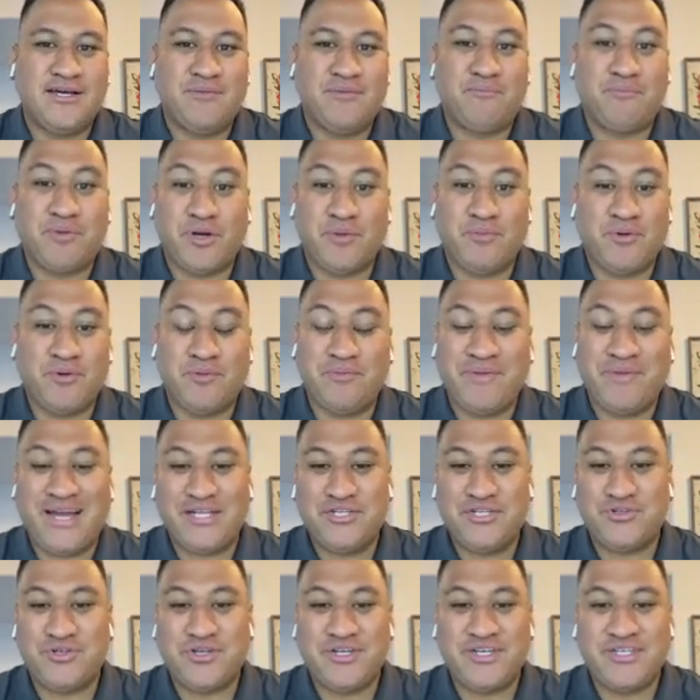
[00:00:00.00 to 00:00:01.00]
purple
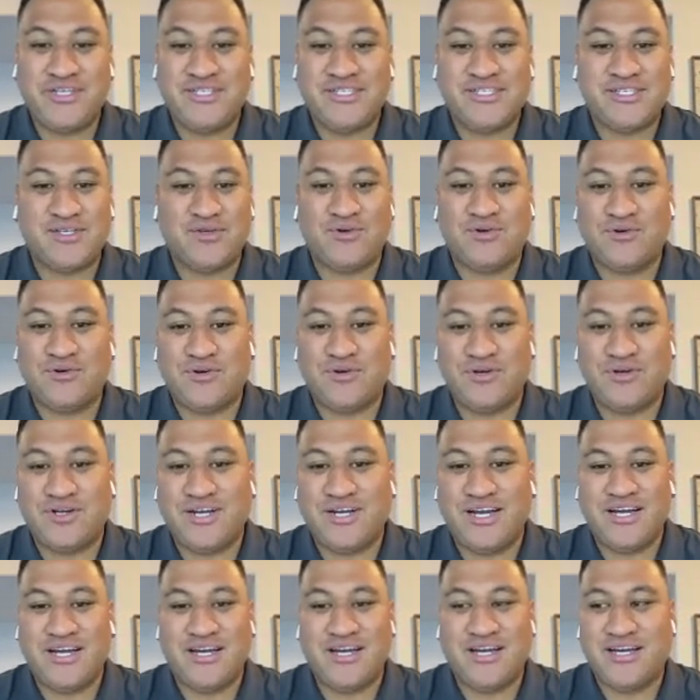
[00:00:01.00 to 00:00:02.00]
mattress,
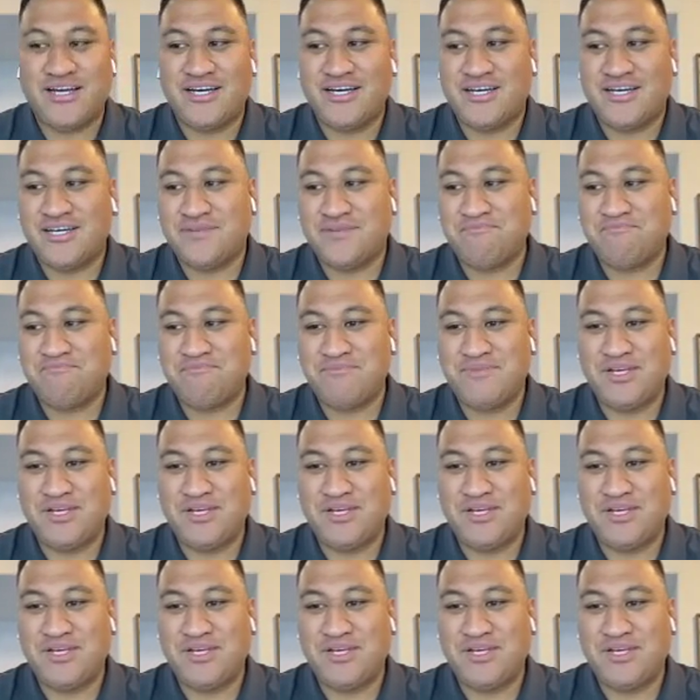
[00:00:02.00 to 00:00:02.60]
or